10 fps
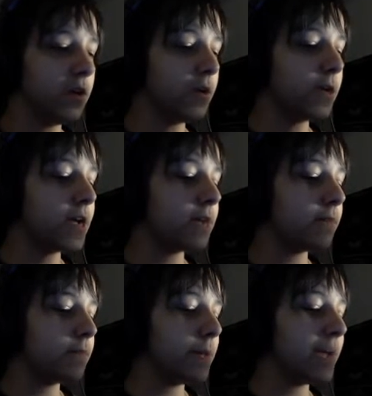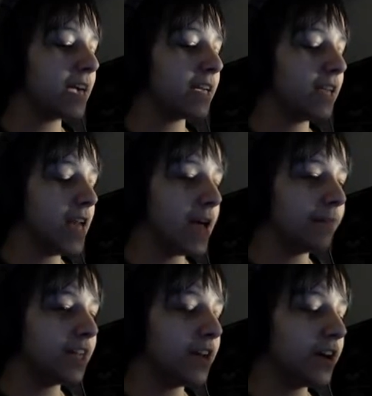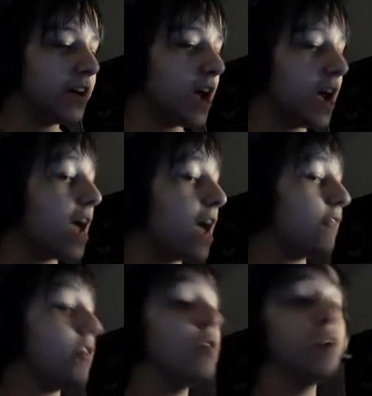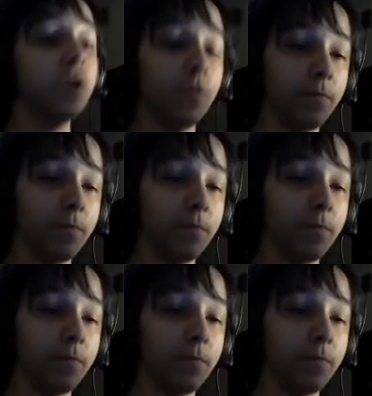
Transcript: Alright, maybe I can climb down here? I have no clue.